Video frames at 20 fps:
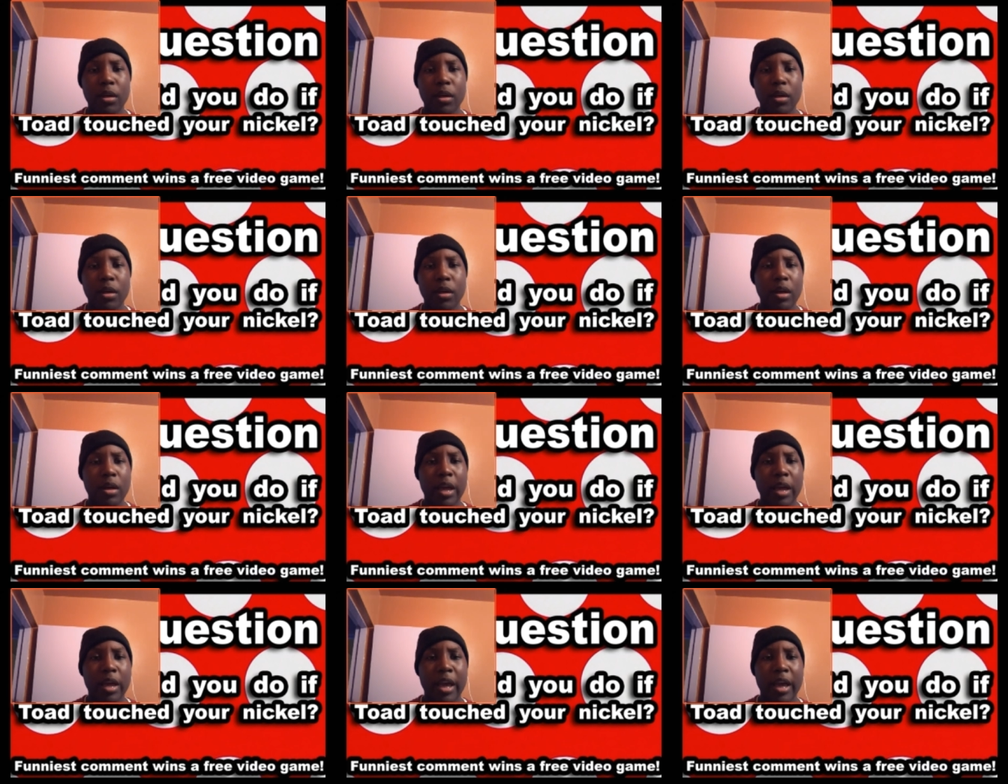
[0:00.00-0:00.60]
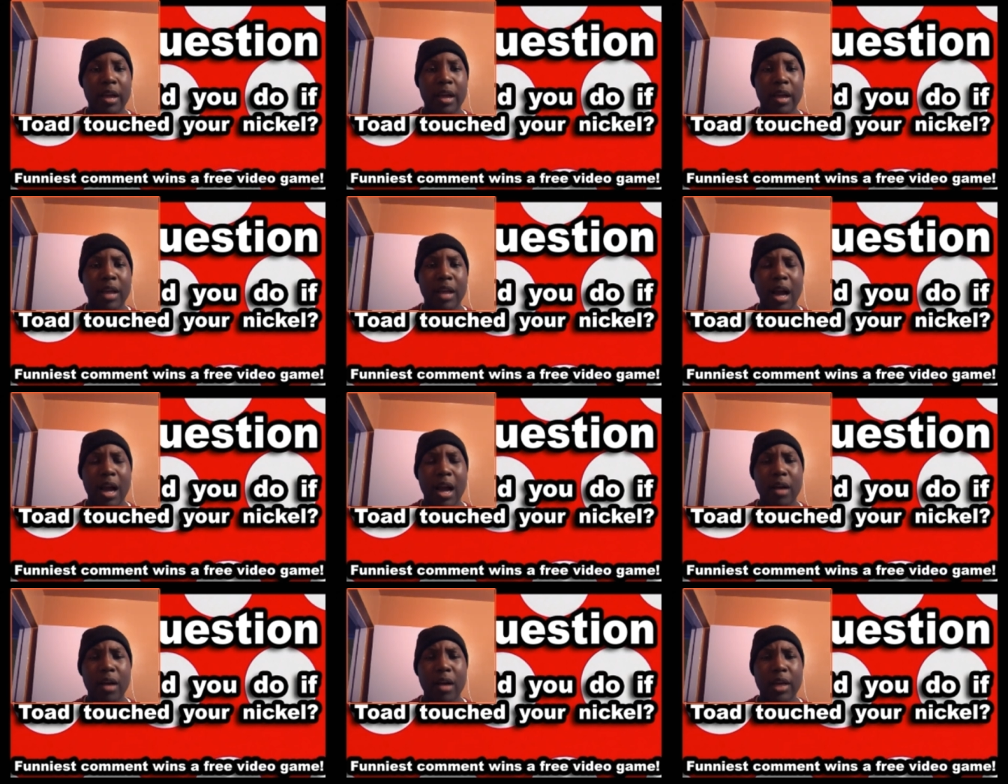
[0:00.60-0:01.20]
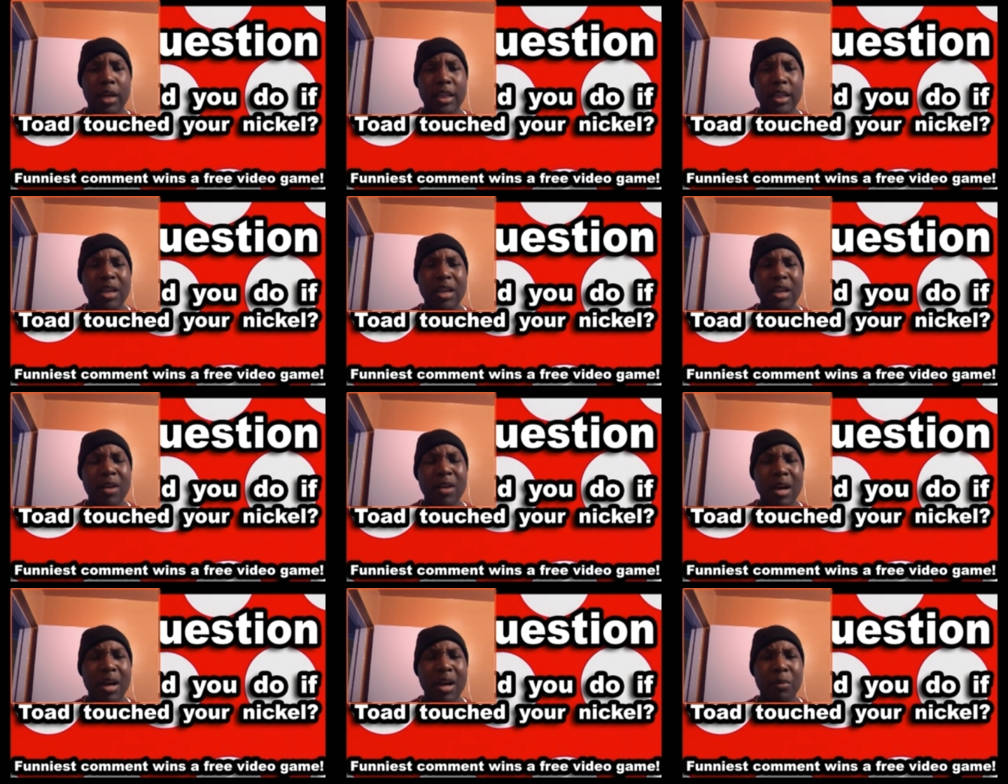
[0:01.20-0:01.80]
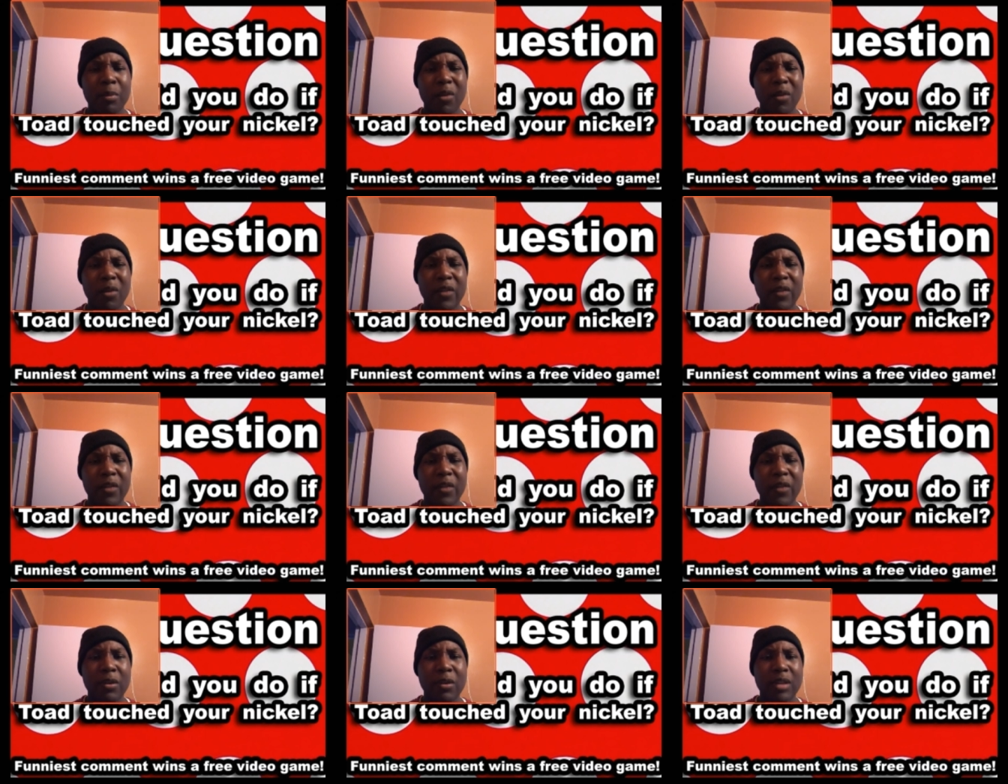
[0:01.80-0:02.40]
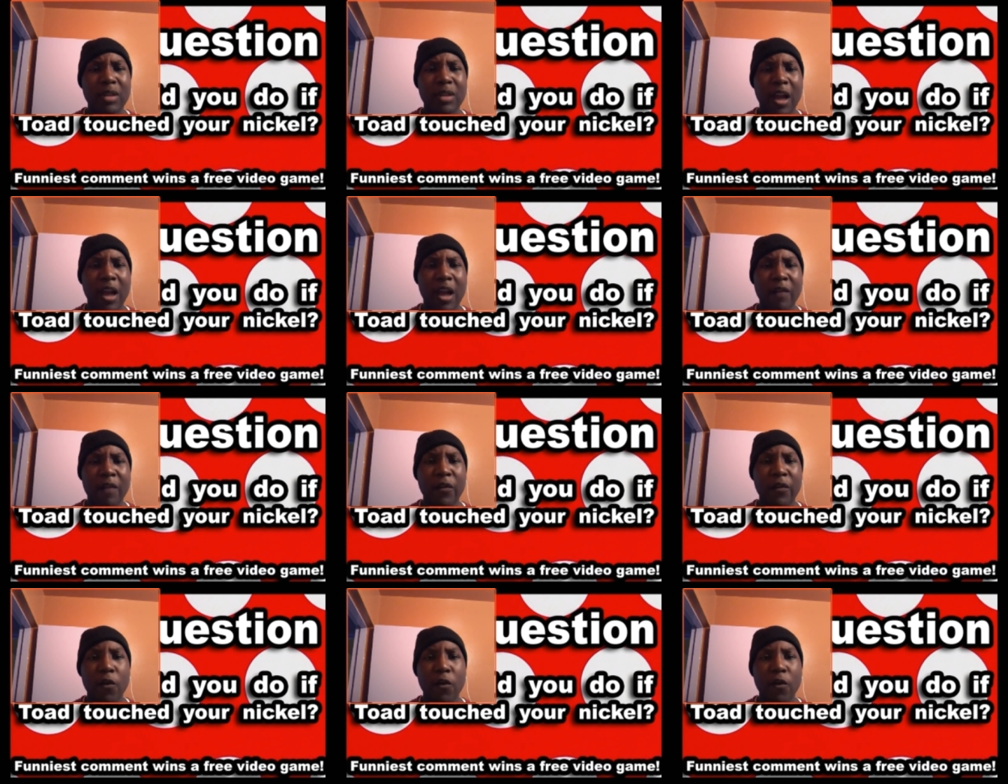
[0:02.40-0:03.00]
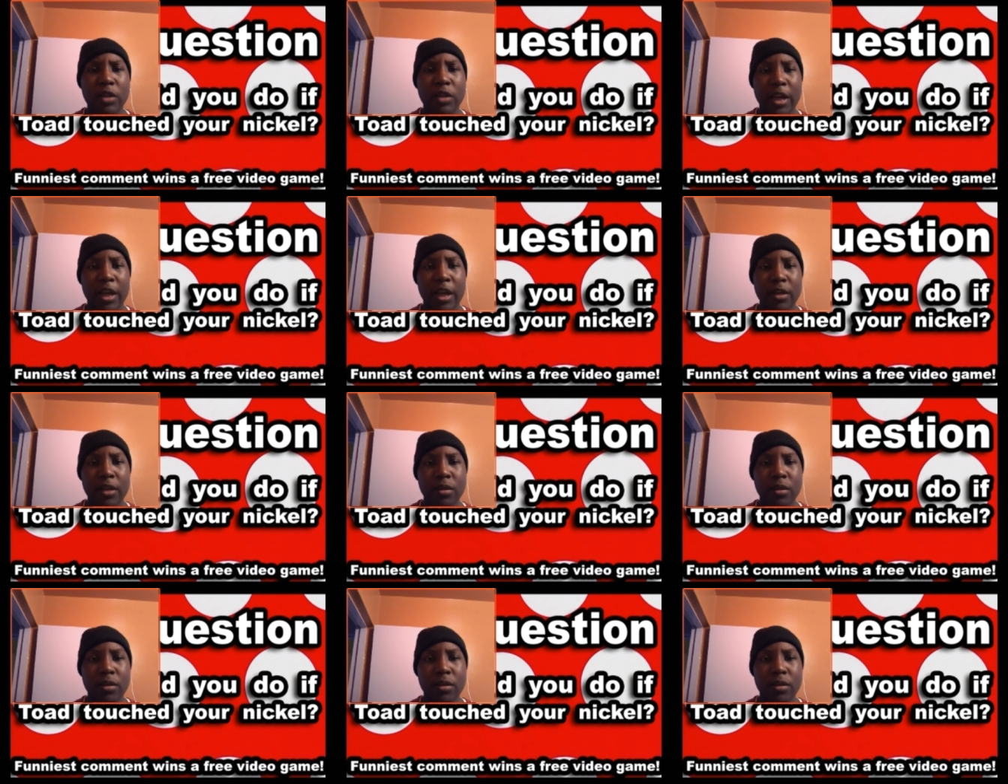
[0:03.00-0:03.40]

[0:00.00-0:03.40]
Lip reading: And is he going to upload videos every 4 days?